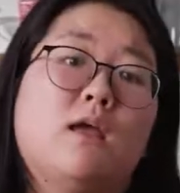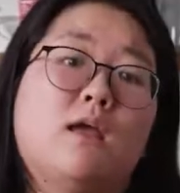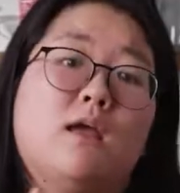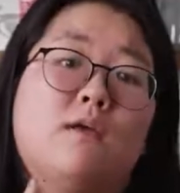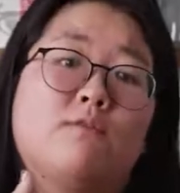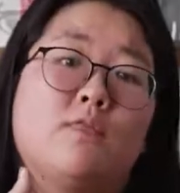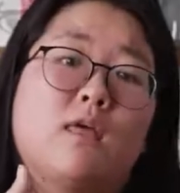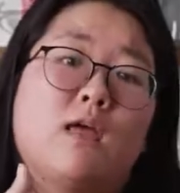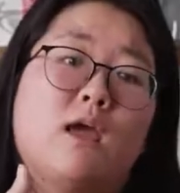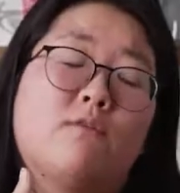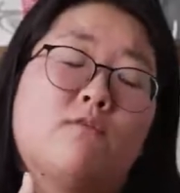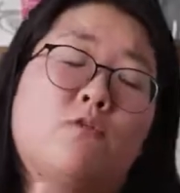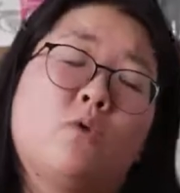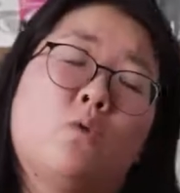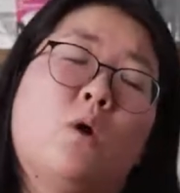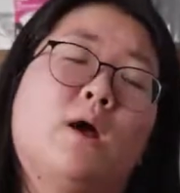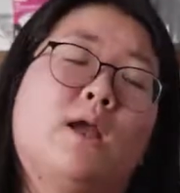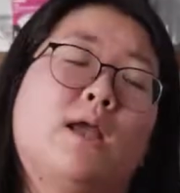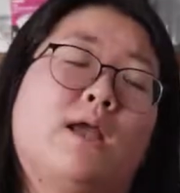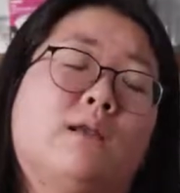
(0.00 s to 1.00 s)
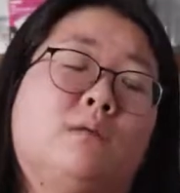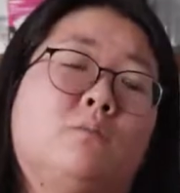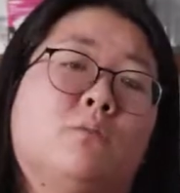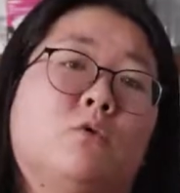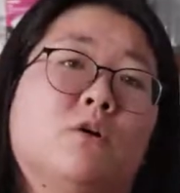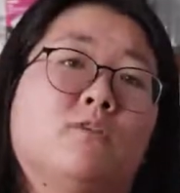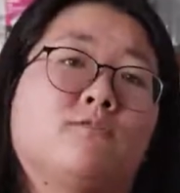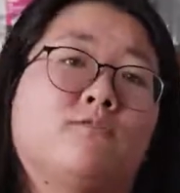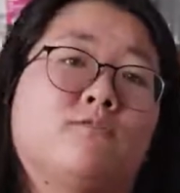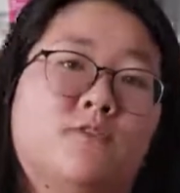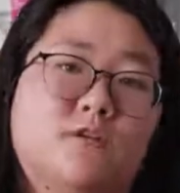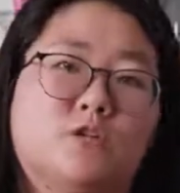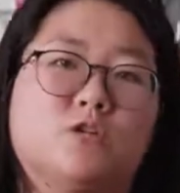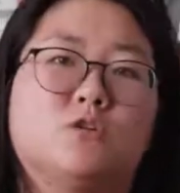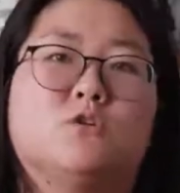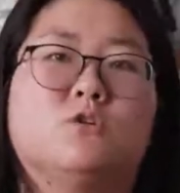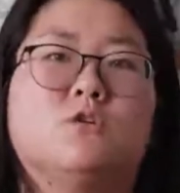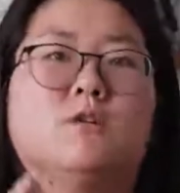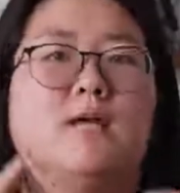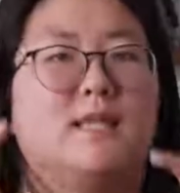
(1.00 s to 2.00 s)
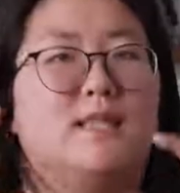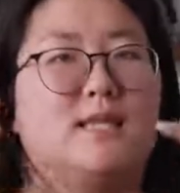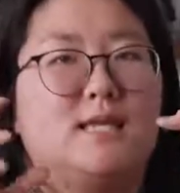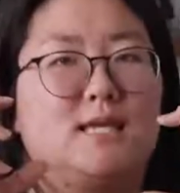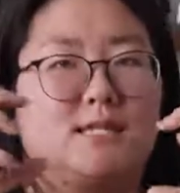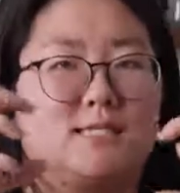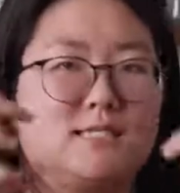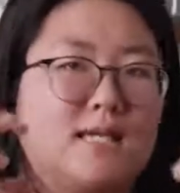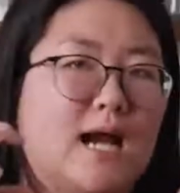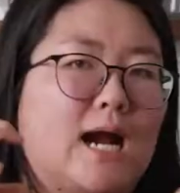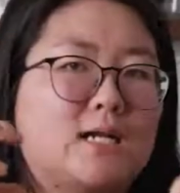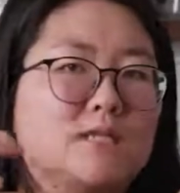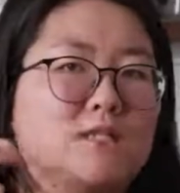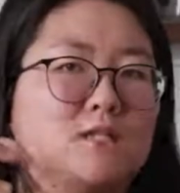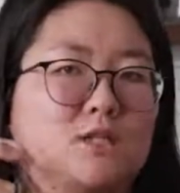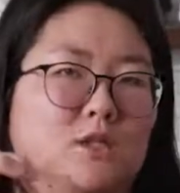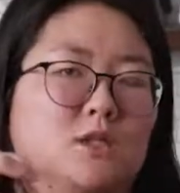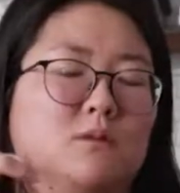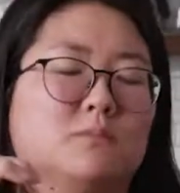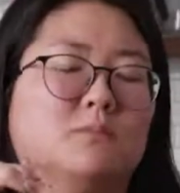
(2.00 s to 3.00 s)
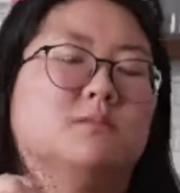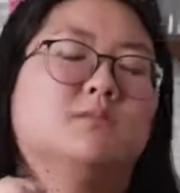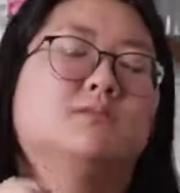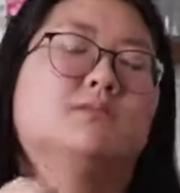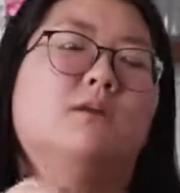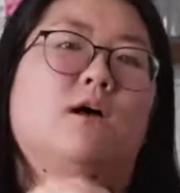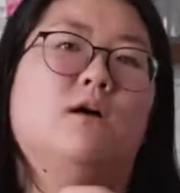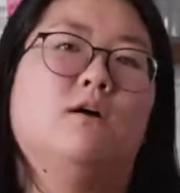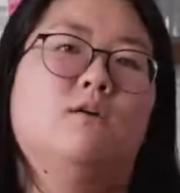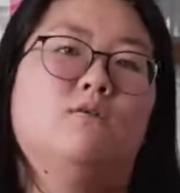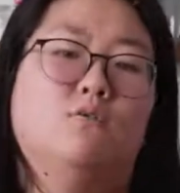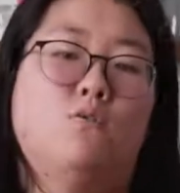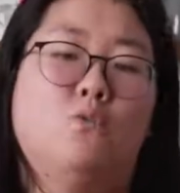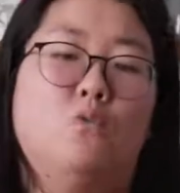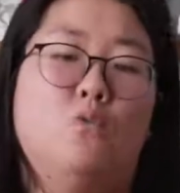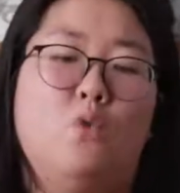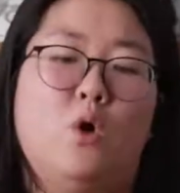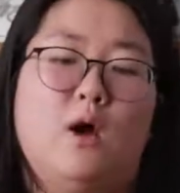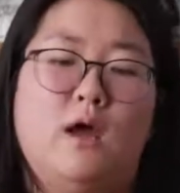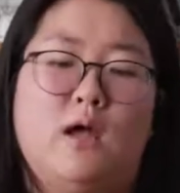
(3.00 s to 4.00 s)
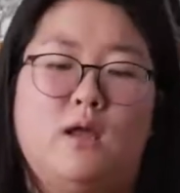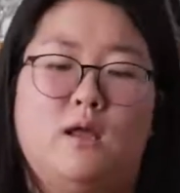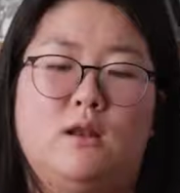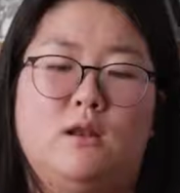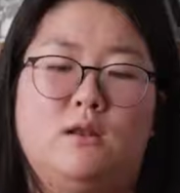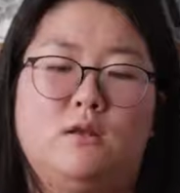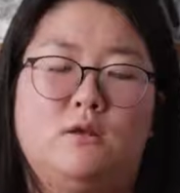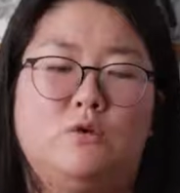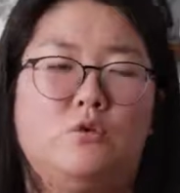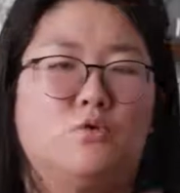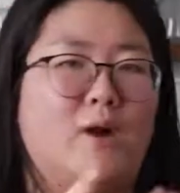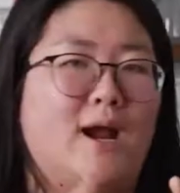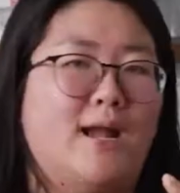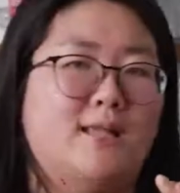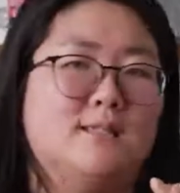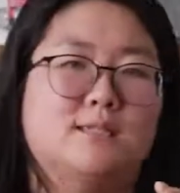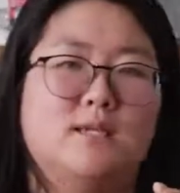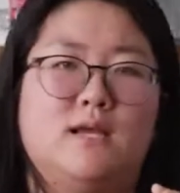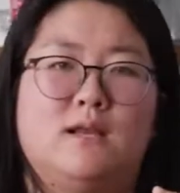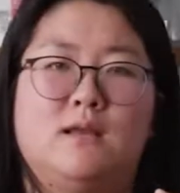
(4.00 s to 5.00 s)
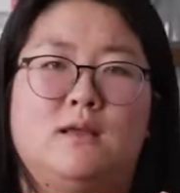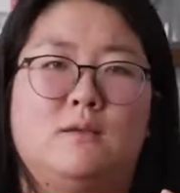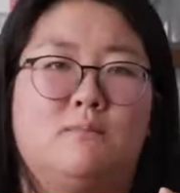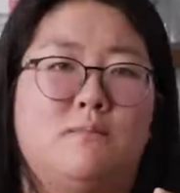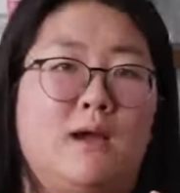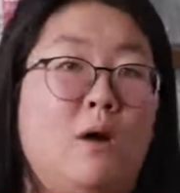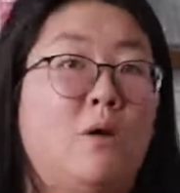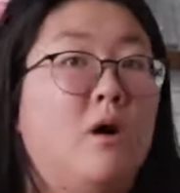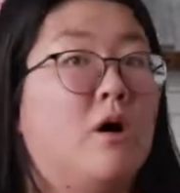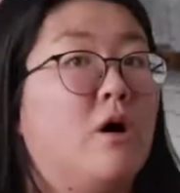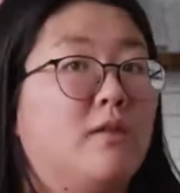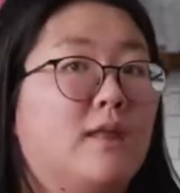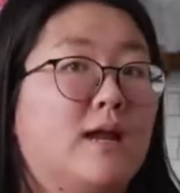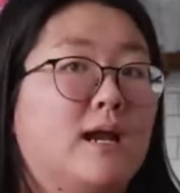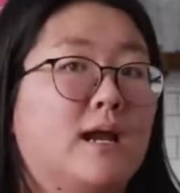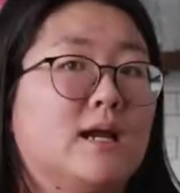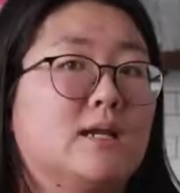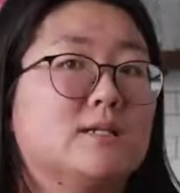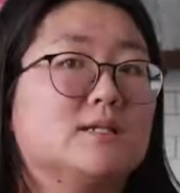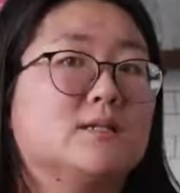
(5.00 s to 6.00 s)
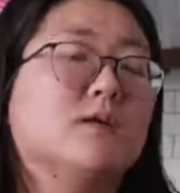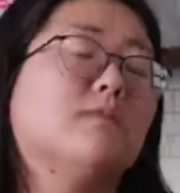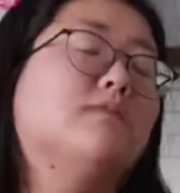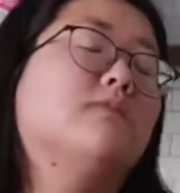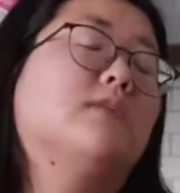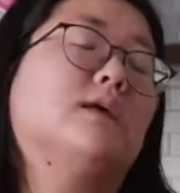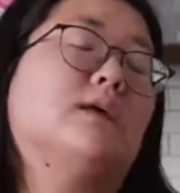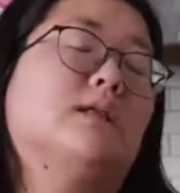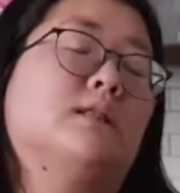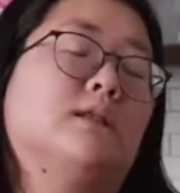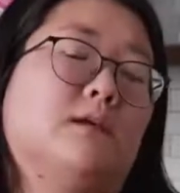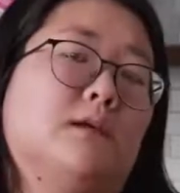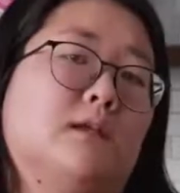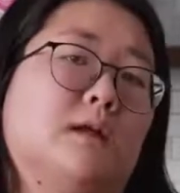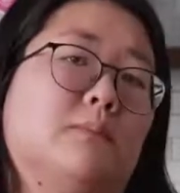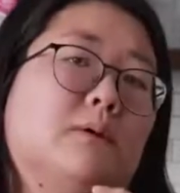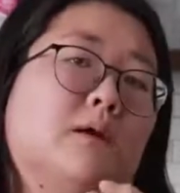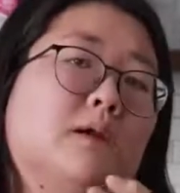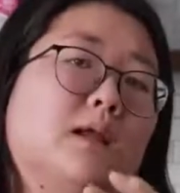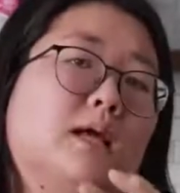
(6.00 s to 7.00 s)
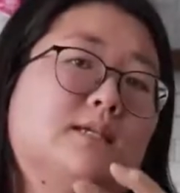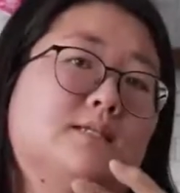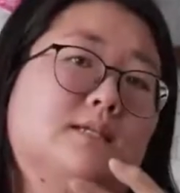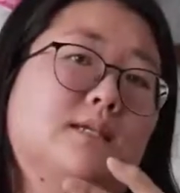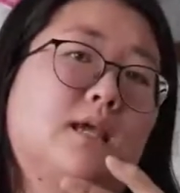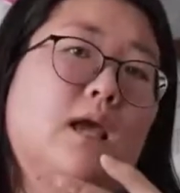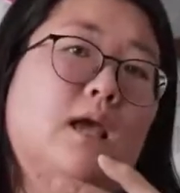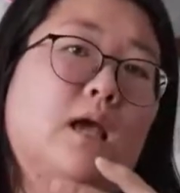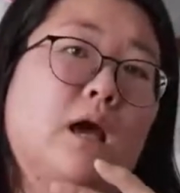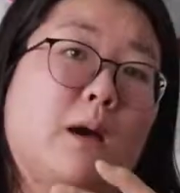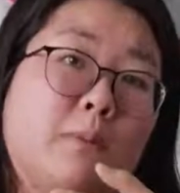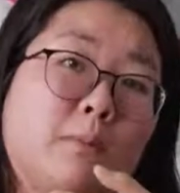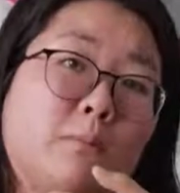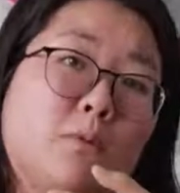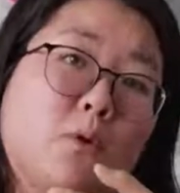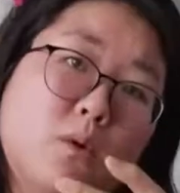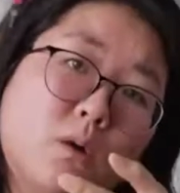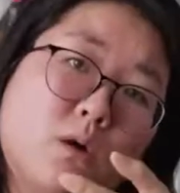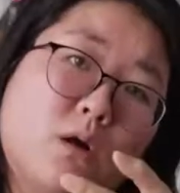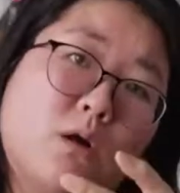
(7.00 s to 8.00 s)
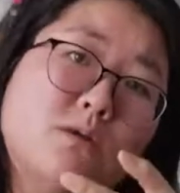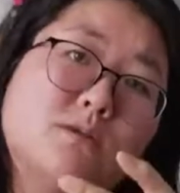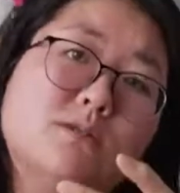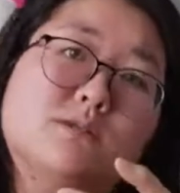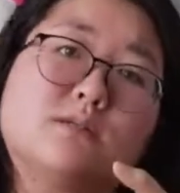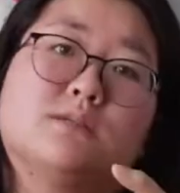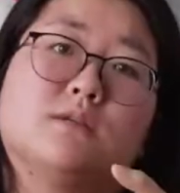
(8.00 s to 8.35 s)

if they ever want any more official, like the exact terms of what grind setting amount, all that kind of stuff, they can look it up on SCA cupping protocols.